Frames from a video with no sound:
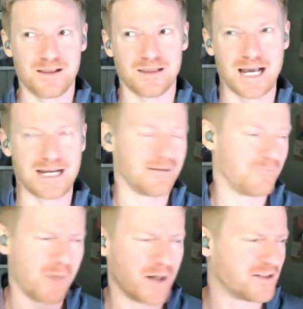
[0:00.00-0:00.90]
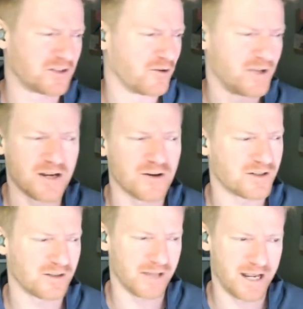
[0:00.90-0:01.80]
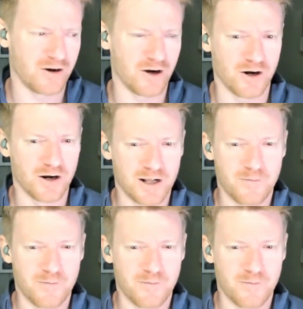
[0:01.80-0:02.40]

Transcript: like months or years later,